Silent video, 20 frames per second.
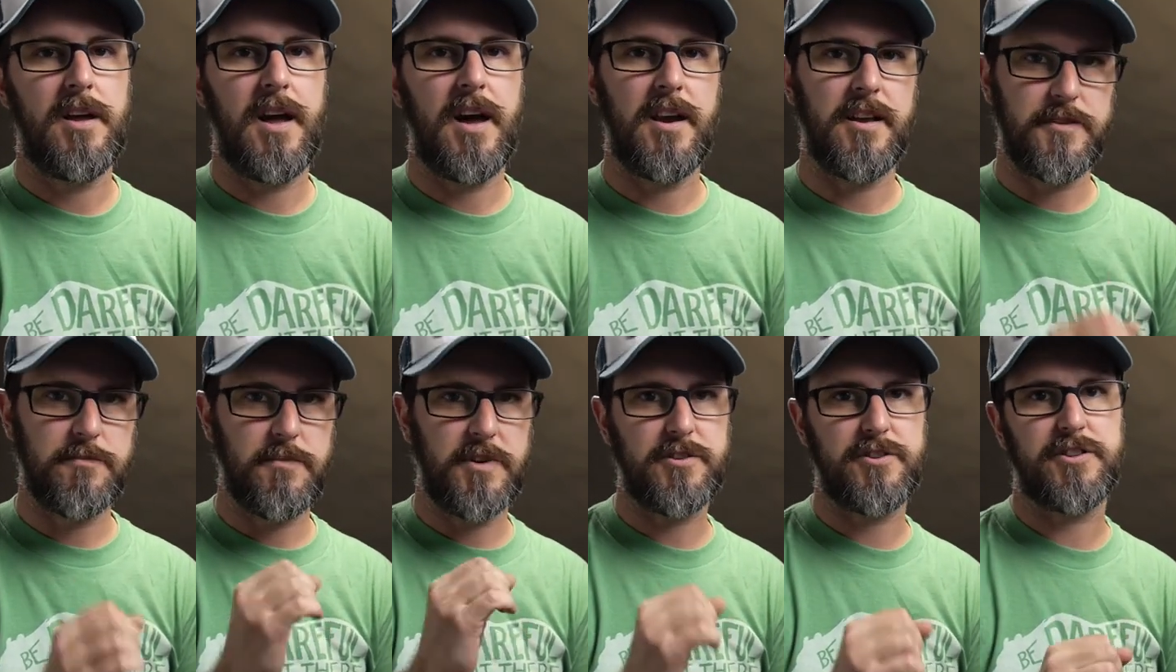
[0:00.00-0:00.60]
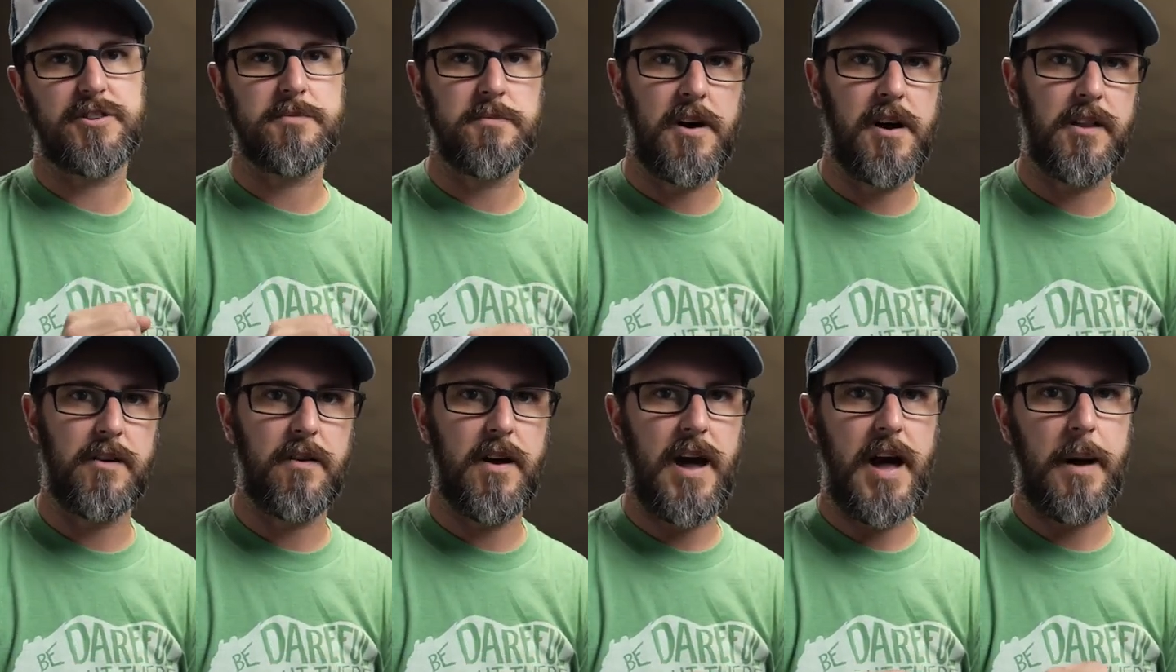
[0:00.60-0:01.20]
at a much
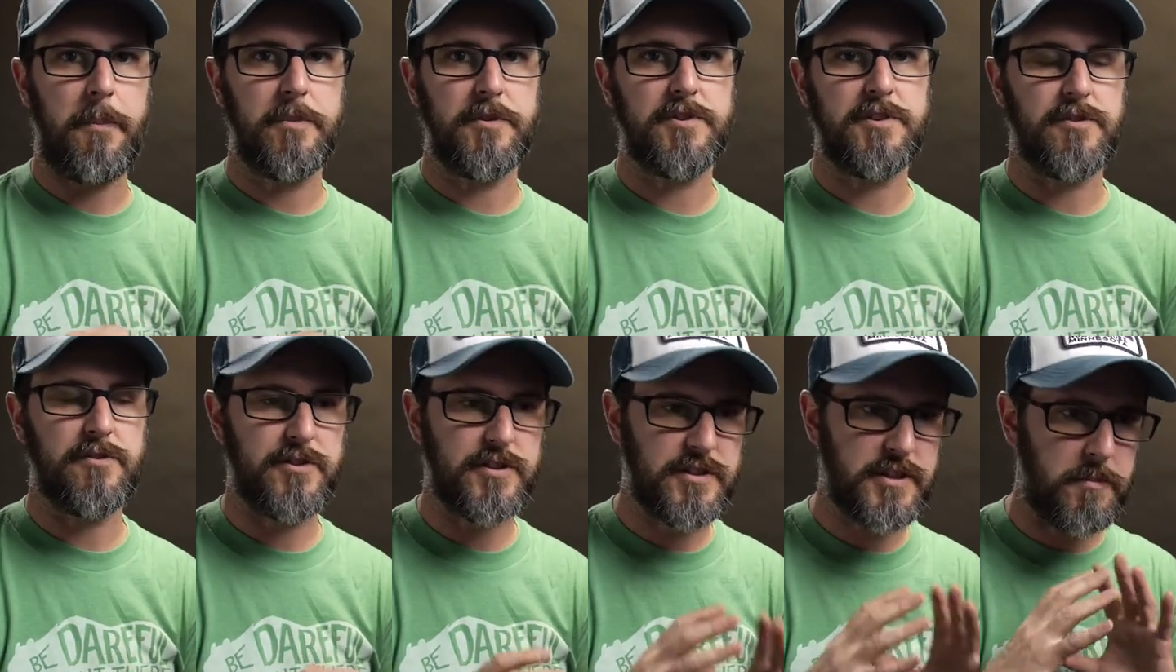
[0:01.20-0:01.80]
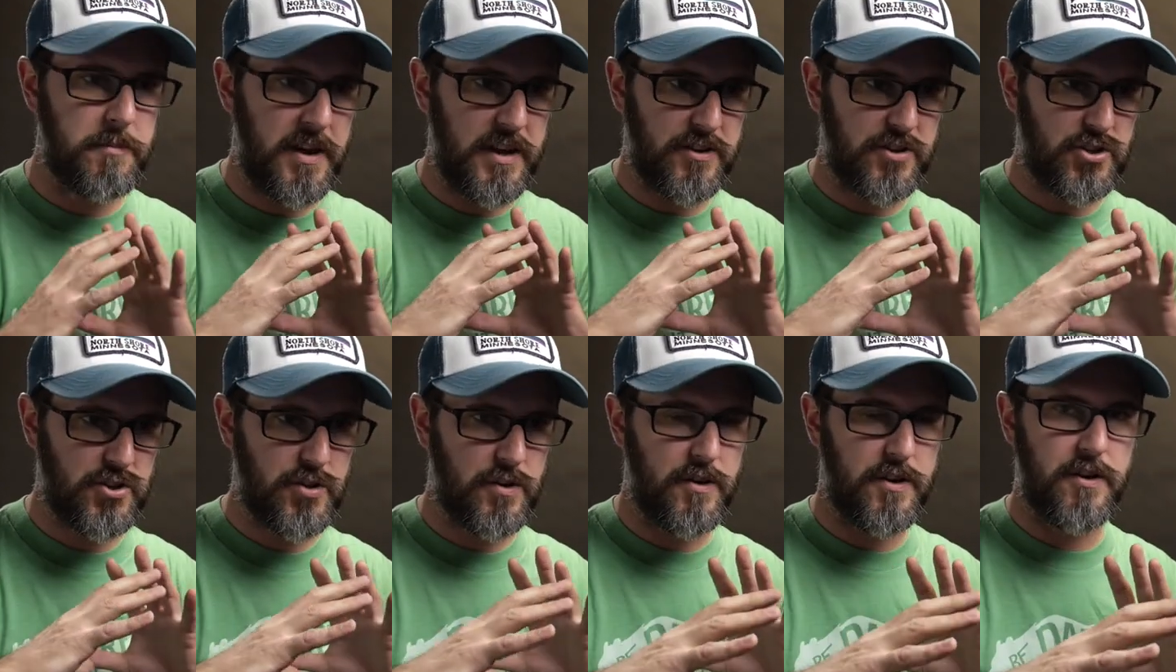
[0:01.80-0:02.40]
smaller aperture just to make
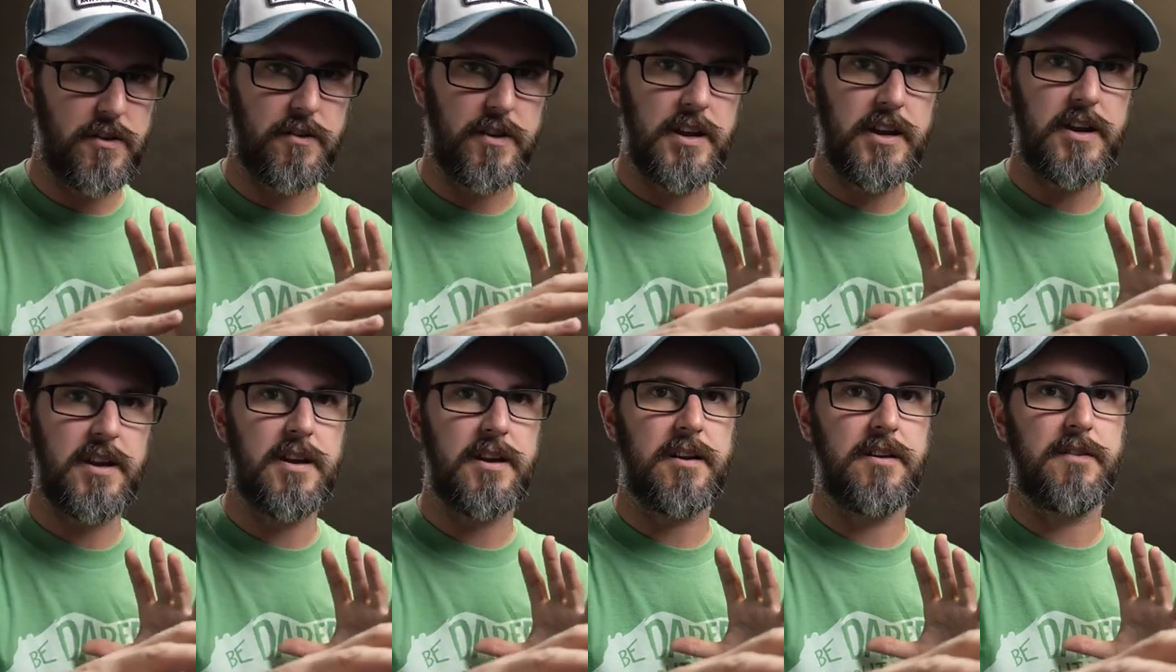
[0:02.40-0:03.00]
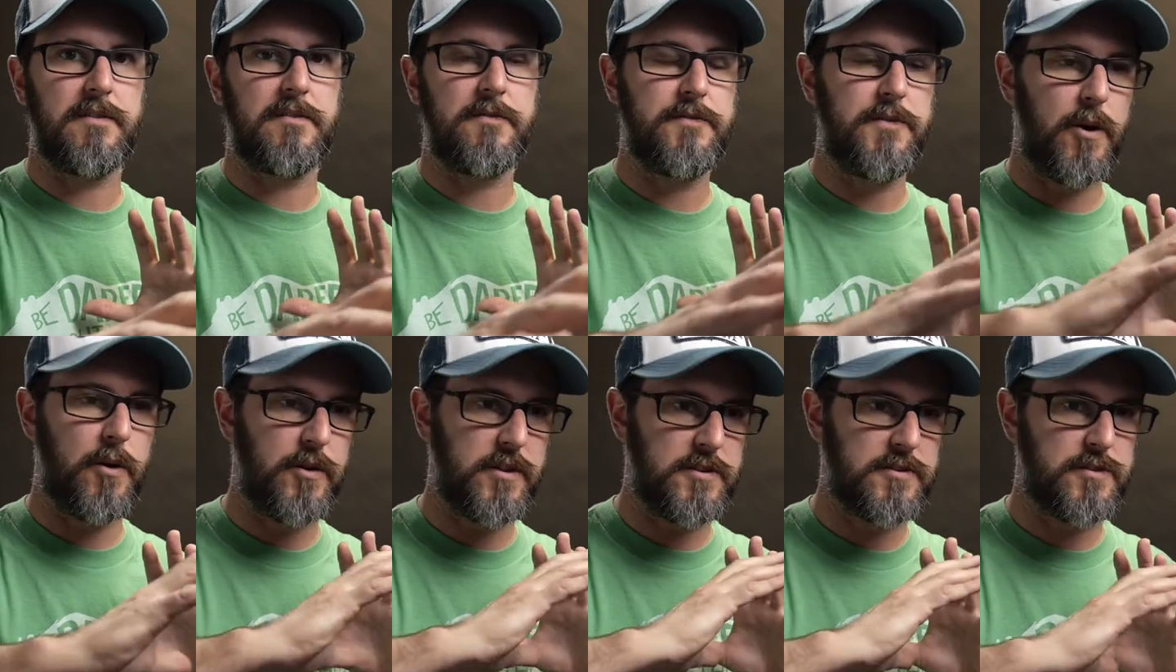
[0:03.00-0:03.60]
sure you're getting
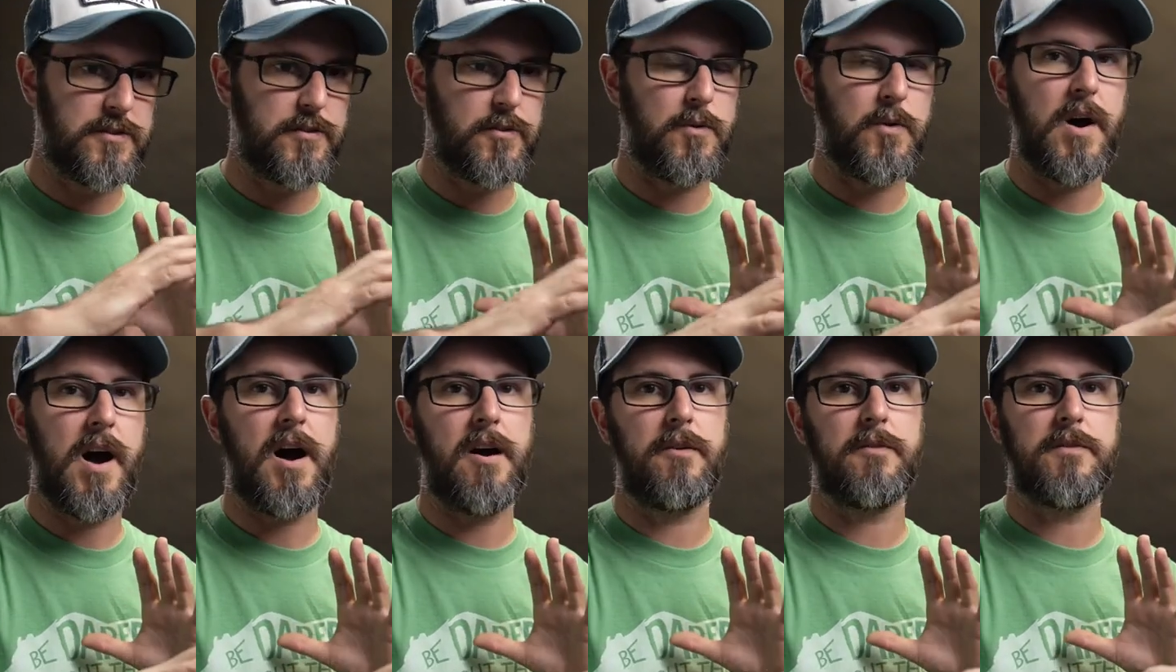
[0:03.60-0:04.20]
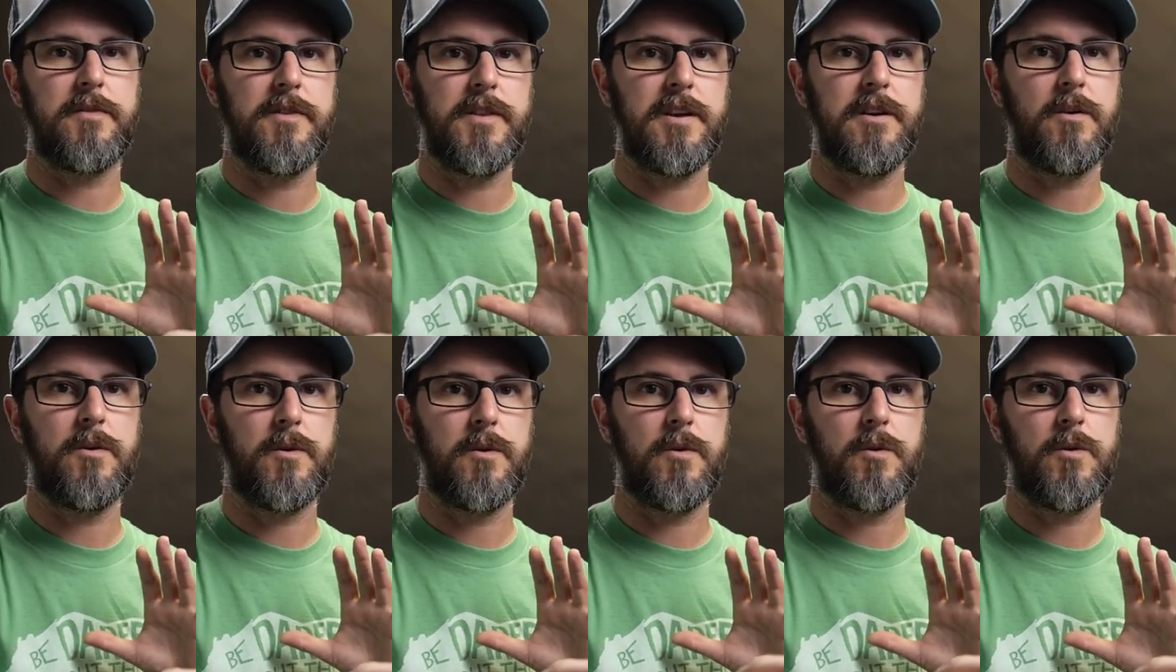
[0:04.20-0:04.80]
focus throughout the
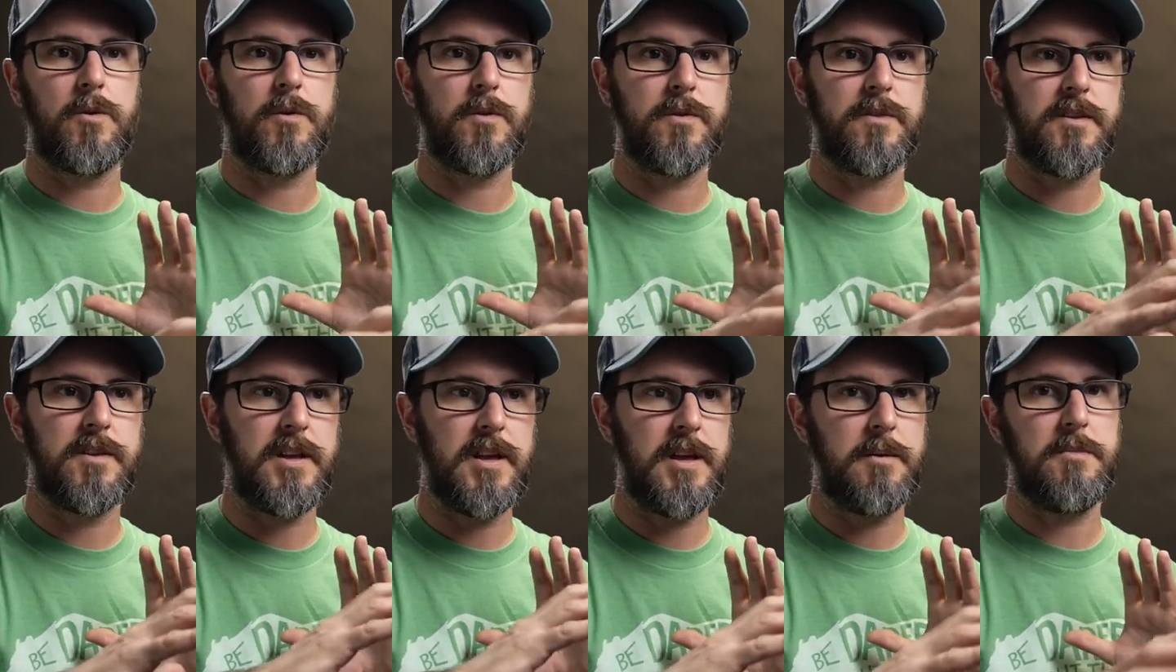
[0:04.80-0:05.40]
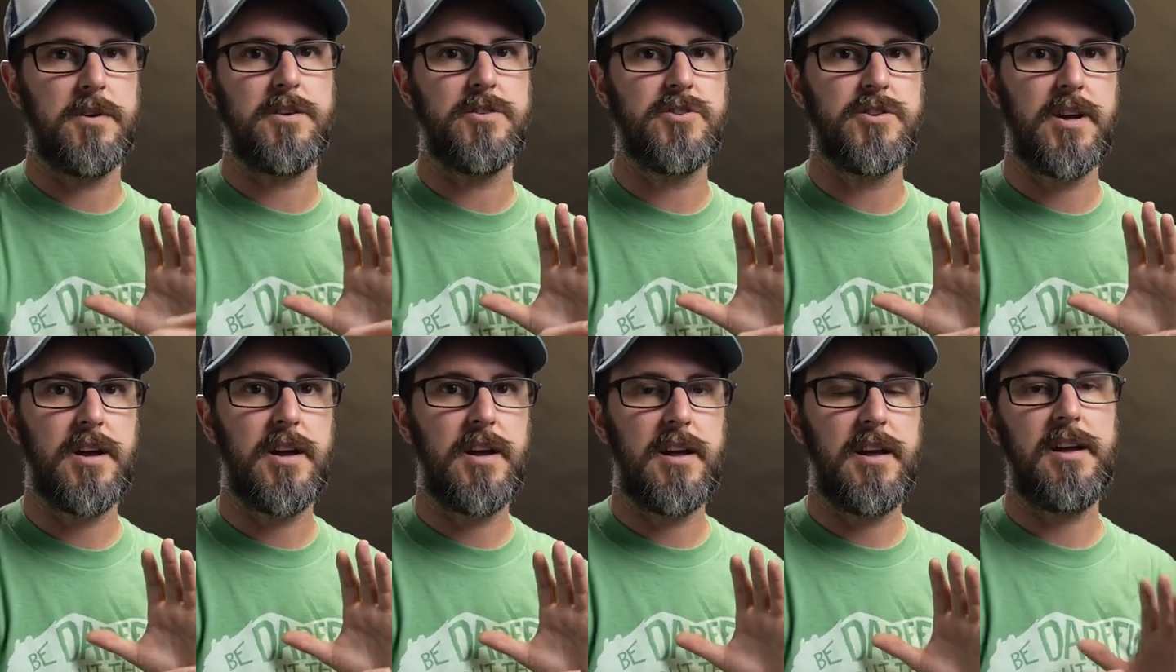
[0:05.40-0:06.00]
whole
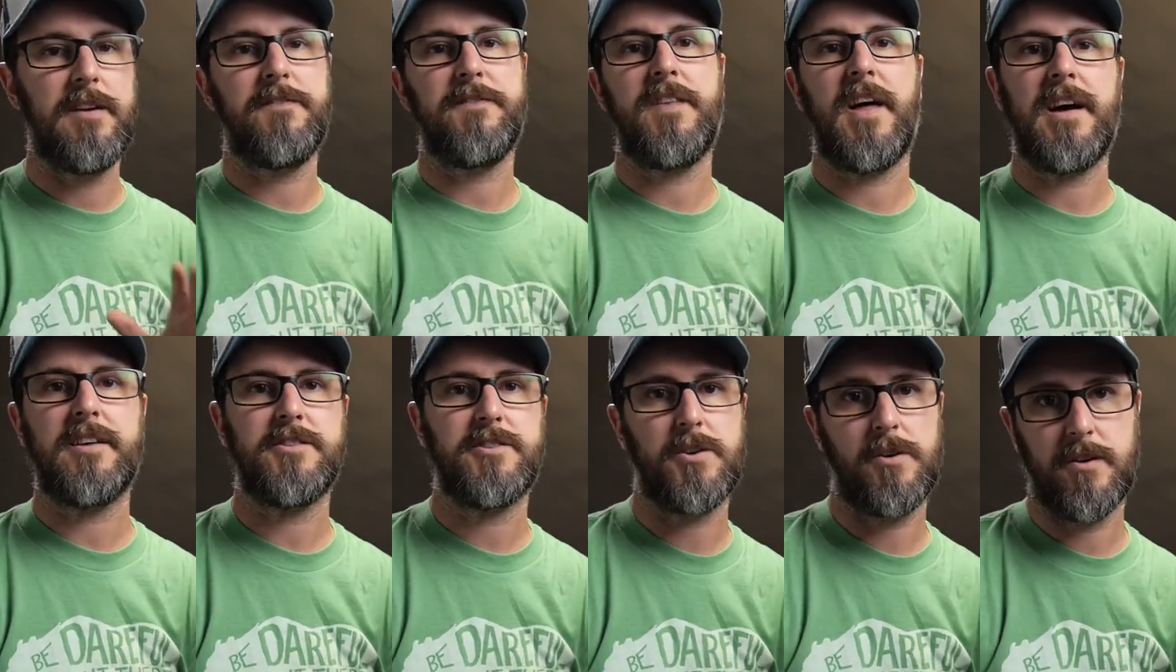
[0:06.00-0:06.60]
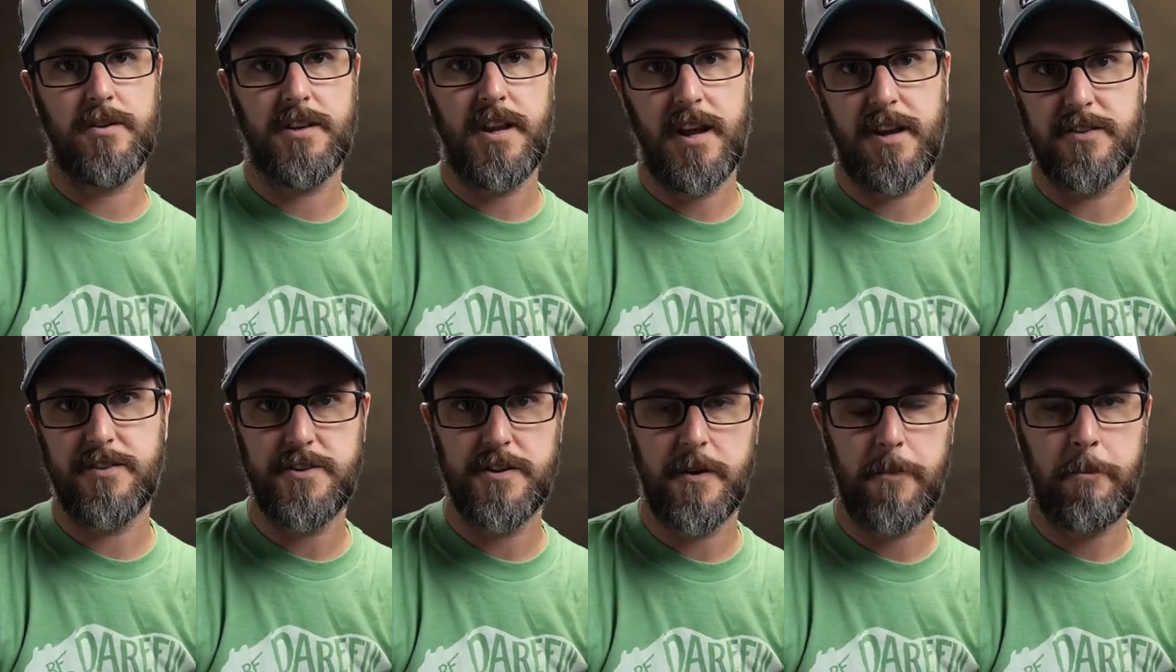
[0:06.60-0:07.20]
image, if that's your
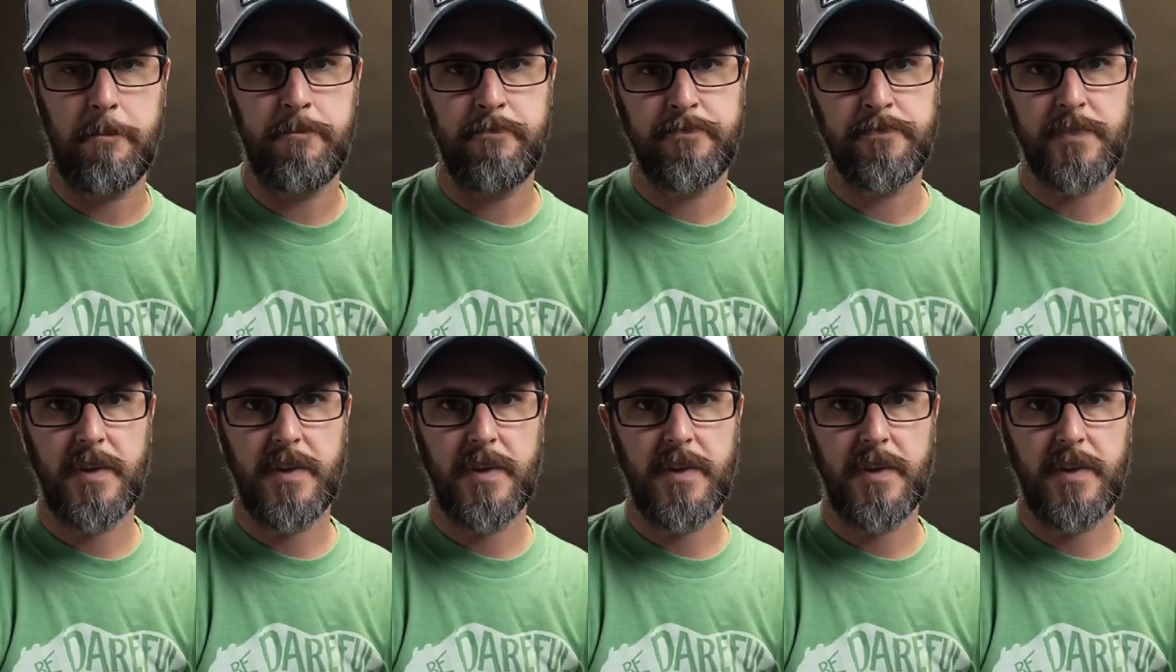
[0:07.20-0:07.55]
intention.